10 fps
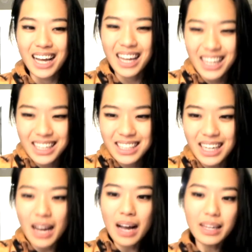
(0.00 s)
And
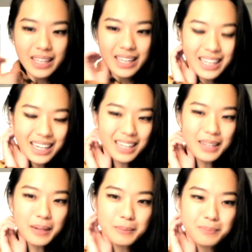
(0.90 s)

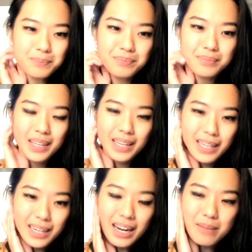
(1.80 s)
here
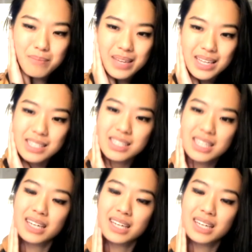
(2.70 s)
I missed